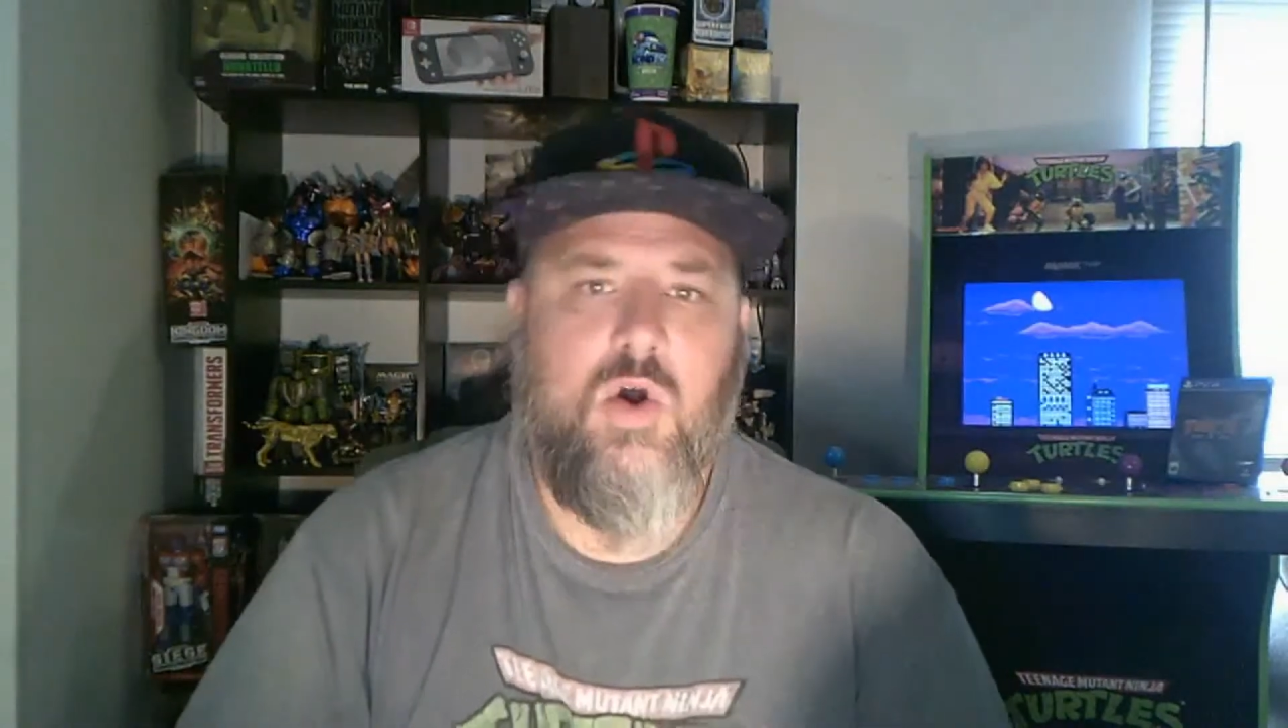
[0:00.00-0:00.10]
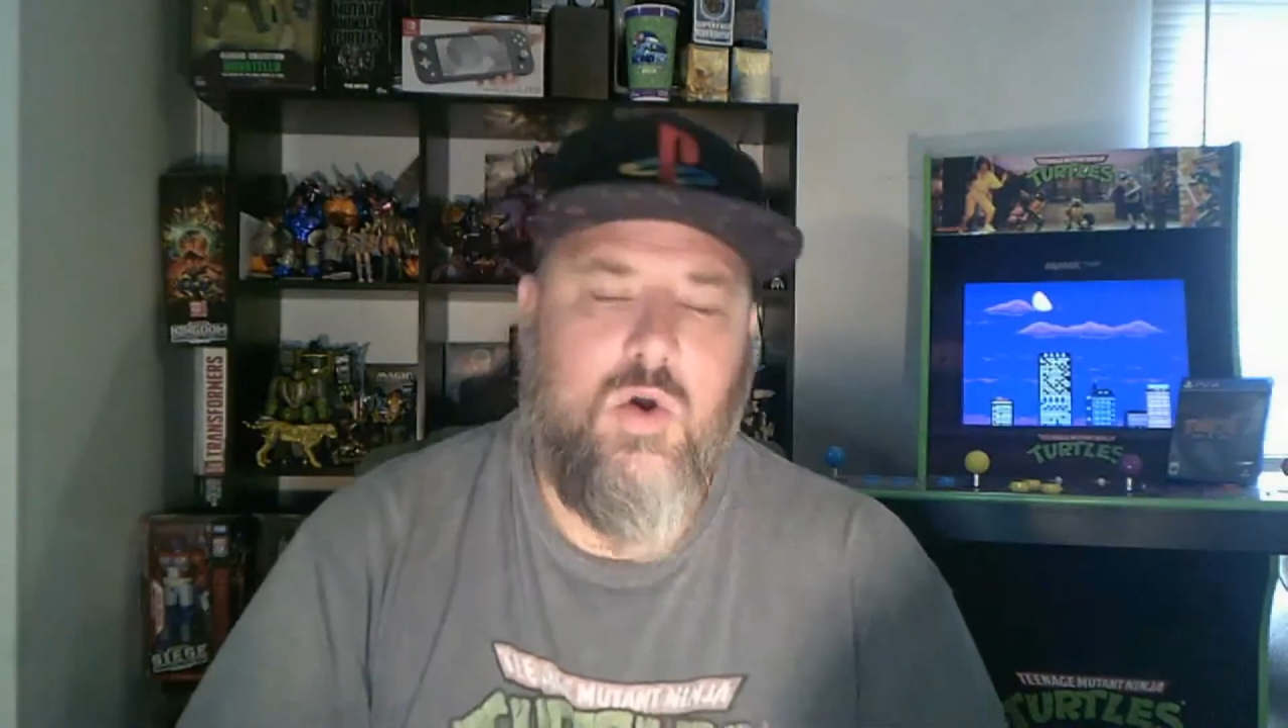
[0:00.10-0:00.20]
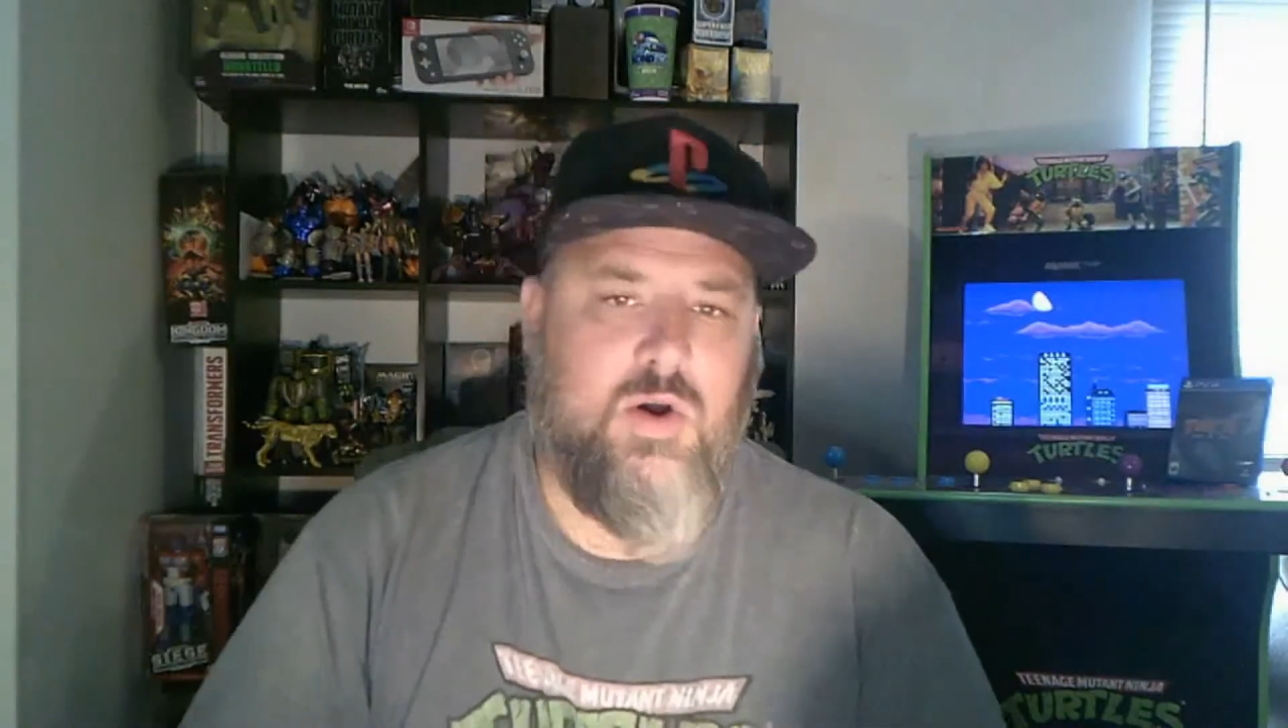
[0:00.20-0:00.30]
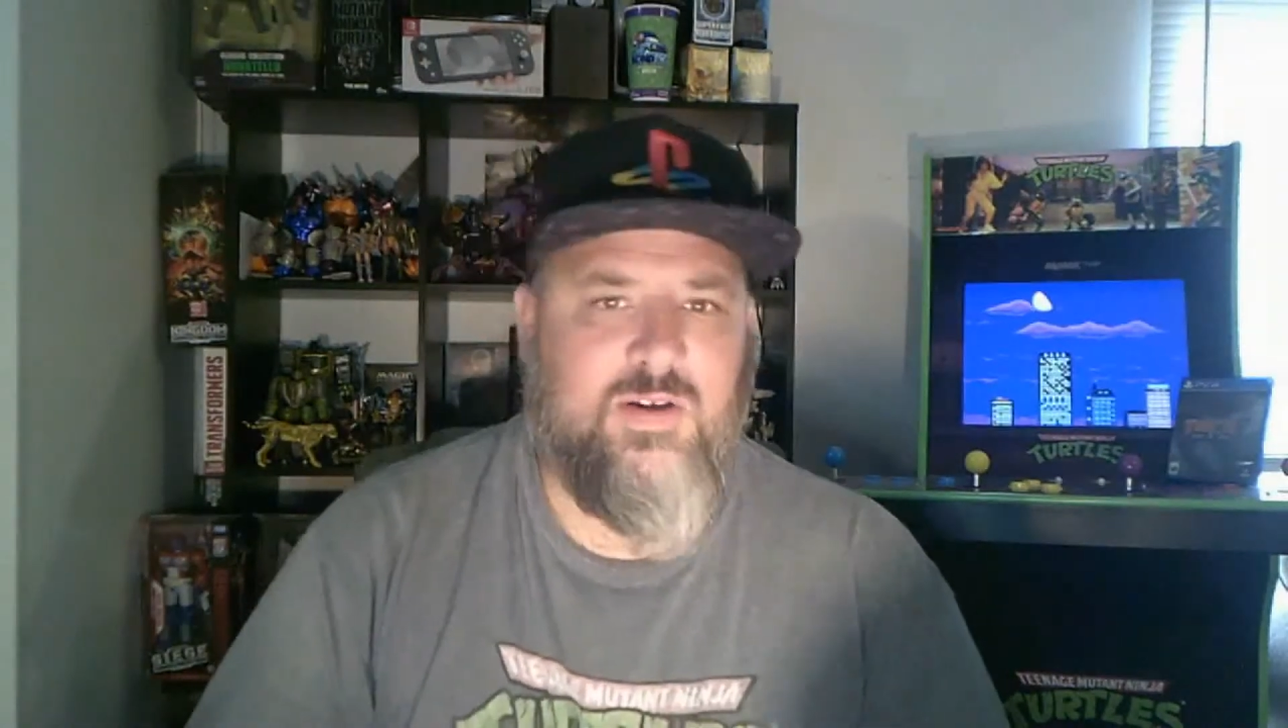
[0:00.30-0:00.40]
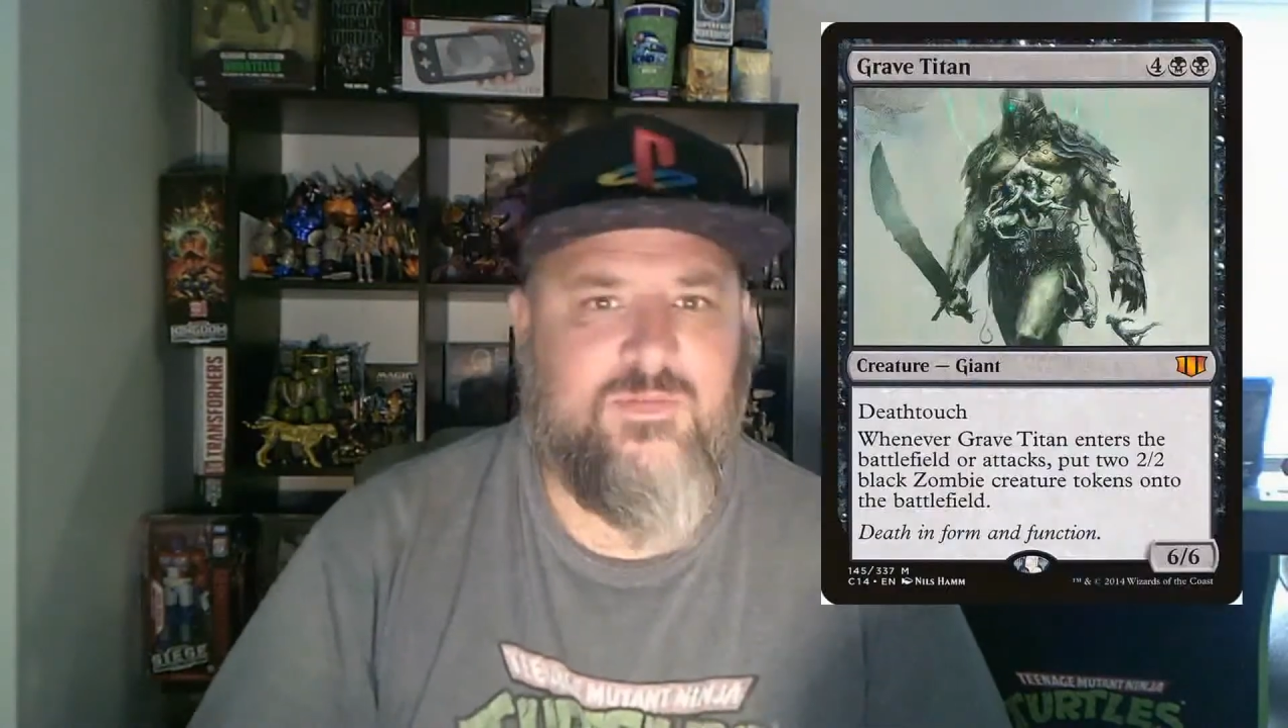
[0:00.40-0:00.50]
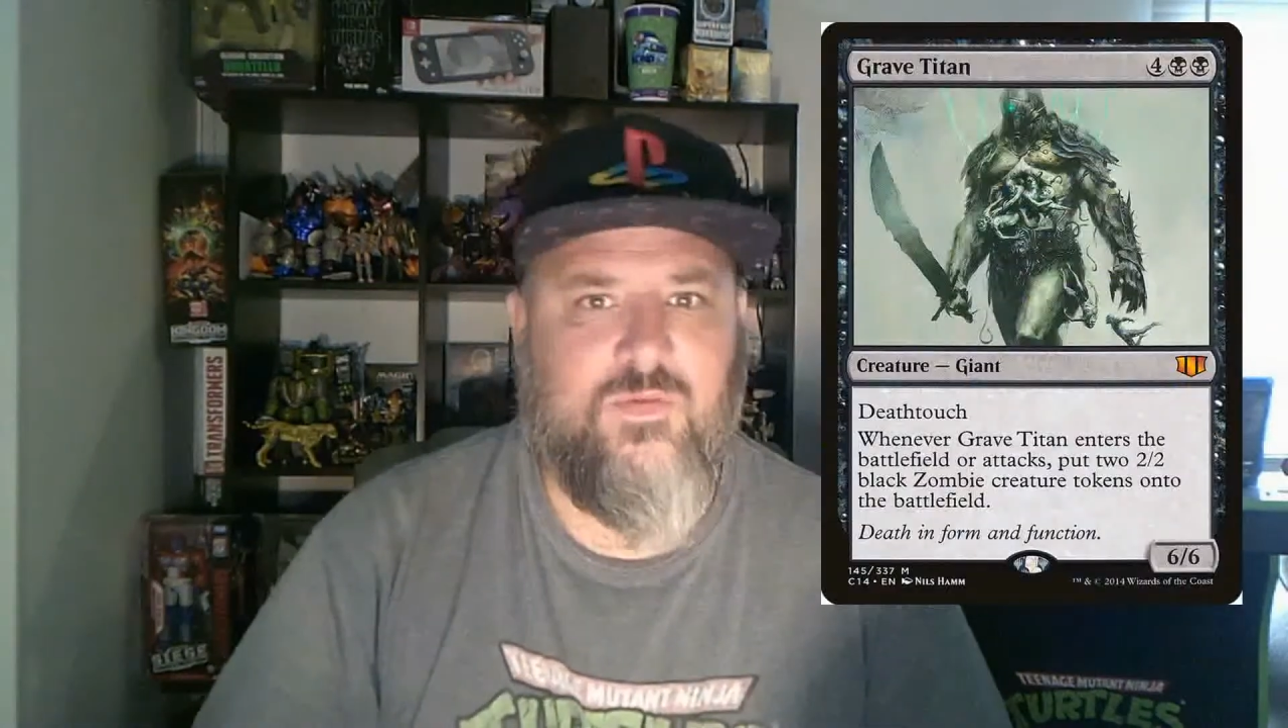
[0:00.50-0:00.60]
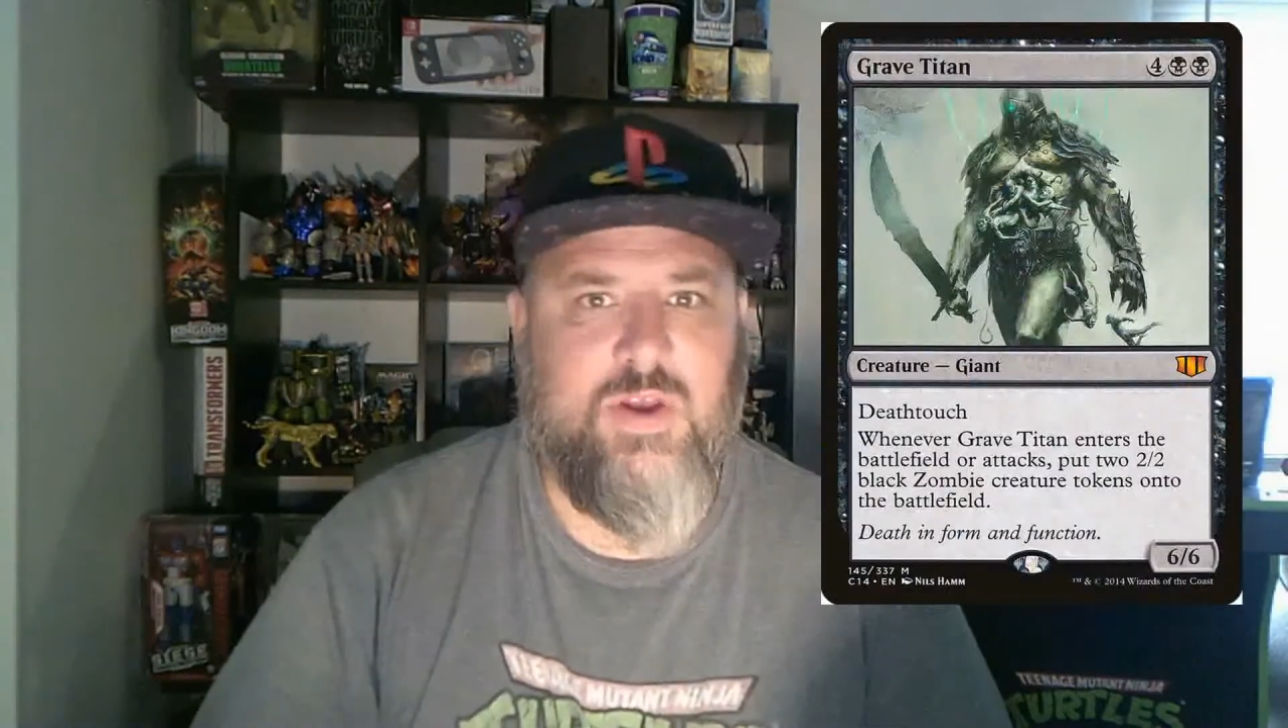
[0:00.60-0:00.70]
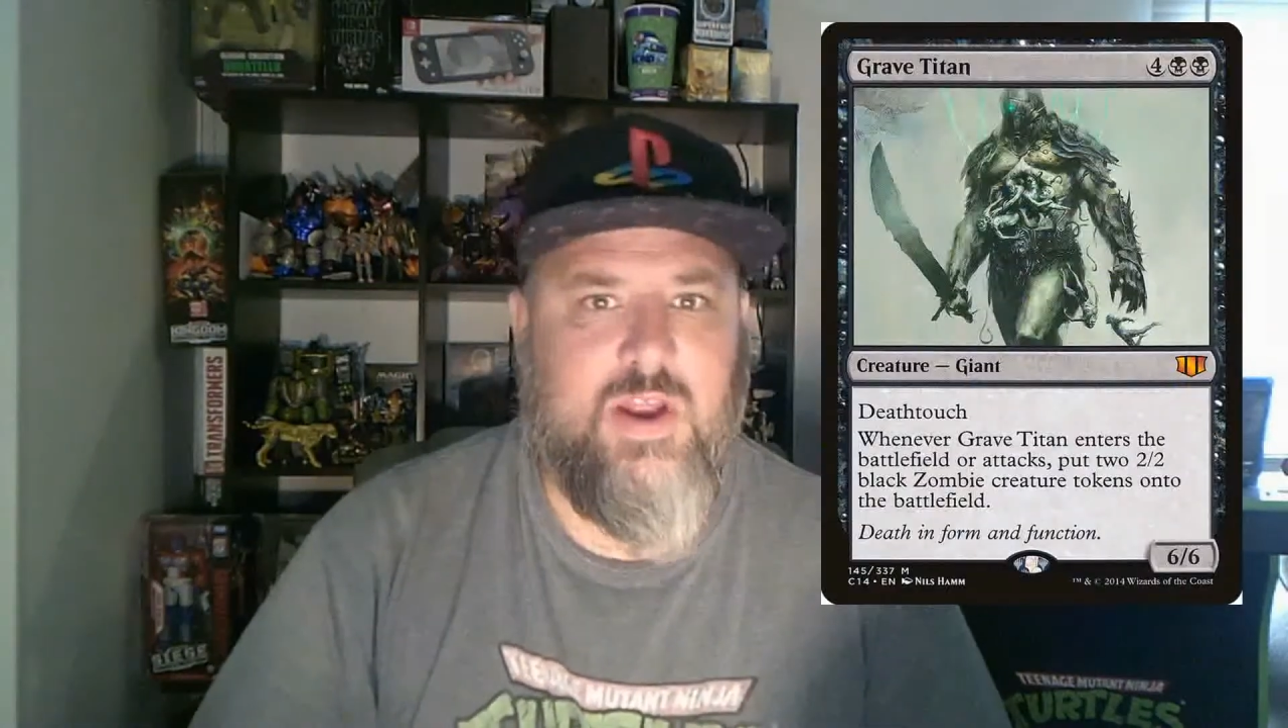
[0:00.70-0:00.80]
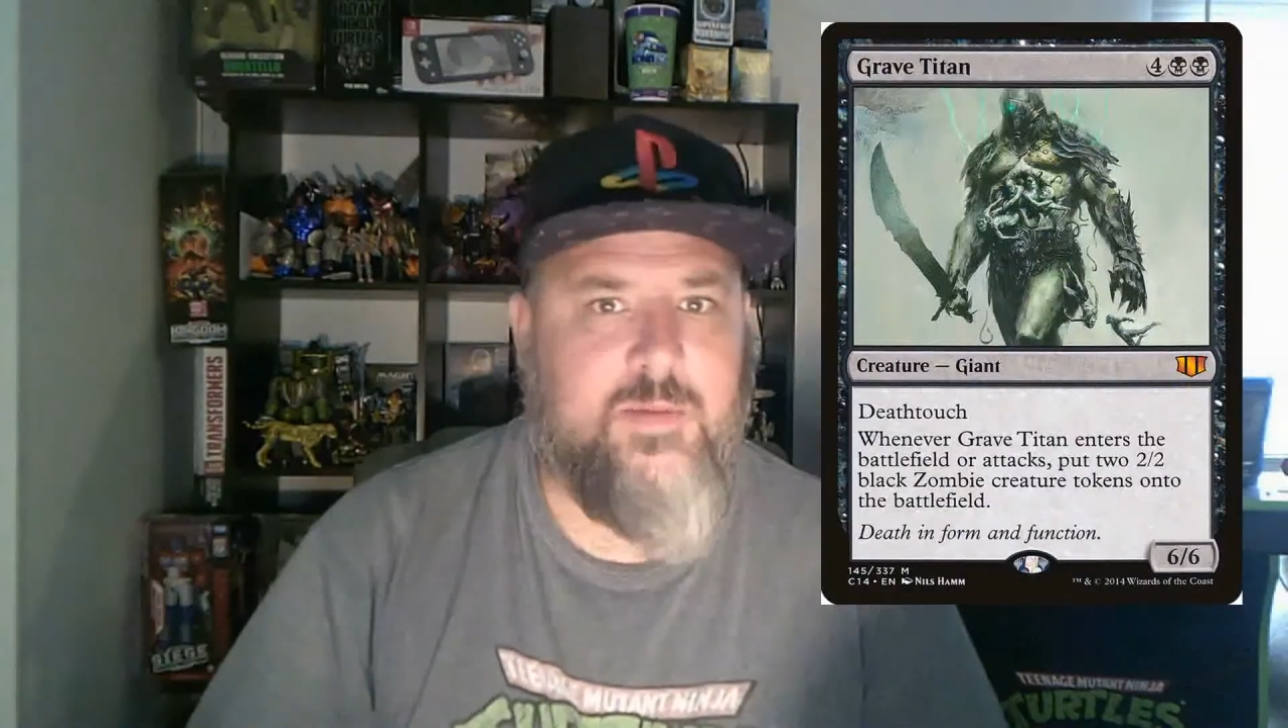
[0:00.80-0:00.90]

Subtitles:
Or if when your